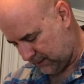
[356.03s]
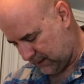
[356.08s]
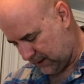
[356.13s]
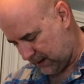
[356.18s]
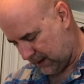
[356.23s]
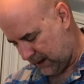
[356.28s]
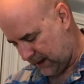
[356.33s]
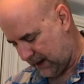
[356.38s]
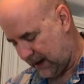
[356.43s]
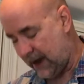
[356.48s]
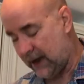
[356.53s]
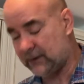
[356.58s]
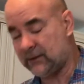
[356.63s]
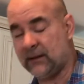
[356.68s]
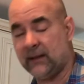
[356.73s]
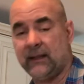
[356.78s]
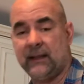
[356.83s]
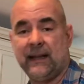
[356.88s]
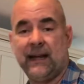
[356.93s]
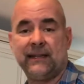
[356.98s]
And
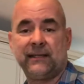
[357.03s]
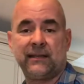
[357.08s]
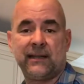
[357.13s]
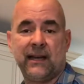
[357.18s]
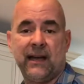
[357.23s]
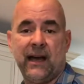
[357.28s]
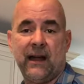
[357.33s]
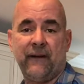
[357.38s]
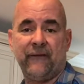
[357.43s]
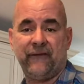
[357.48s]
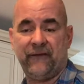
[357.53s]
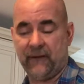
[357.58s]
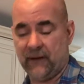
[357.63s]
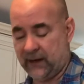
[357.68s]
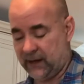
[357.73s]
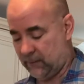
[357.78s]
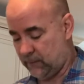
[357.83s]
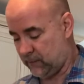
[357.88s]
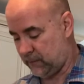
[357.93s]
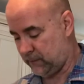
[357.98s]
actually, that's kind of
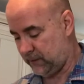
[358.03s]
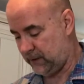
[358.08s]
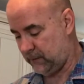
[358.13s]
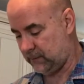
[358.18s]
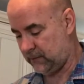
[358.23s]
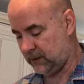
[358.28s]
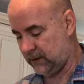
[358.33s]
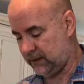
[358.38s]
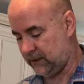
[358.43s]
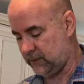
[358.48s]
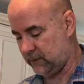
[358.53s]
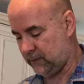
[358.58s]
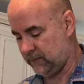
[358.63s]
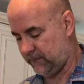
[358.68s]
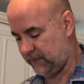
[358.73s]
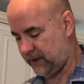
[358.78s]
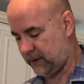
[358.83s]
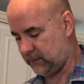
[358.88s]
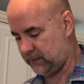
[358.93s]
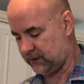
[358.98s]
funny. When we were little,
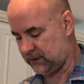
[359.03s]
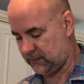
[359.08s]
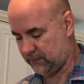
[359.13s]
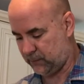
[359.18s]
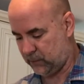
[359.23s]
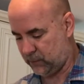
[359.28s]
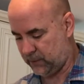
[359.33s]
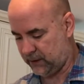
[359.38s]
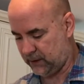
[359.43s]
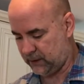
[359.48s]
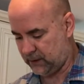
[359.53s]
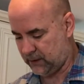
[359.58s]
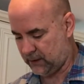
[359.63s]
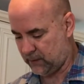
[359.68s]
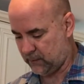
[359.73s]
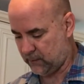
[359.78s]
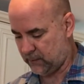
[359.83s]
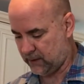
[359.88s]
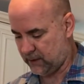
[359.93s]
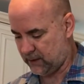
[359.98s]
there was a point
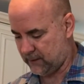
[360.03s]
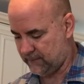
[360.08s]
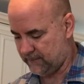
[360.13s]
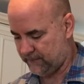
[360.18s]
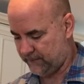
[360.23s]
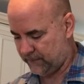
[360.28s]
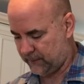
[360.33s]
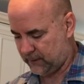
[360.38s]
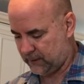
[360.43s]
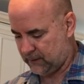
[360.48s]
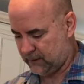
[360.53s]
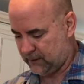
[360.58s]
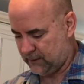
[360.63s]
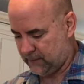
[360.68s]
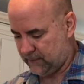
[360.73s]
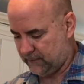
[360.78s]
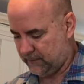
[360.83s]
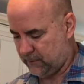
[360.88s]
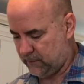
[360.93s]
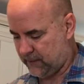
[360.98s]
there where
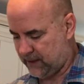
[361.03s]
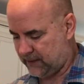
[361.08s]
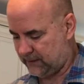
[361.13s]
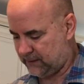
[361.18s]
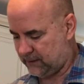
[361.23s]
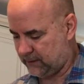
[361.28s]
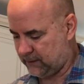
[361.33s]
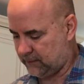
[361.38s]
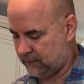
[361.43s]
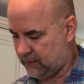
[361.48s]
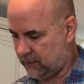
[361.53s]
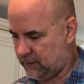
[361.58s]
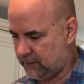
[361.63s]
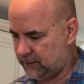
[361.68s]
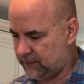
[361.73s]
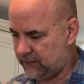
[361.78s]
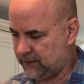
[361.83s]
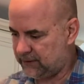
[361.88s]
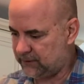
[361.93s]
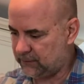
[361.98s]
we went to the
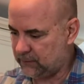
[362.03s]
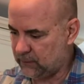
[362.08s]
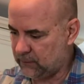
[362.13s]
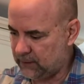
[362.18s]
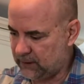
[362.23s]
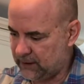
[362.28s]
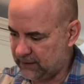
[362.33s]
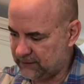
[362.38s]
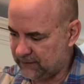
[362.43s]
grocery store as a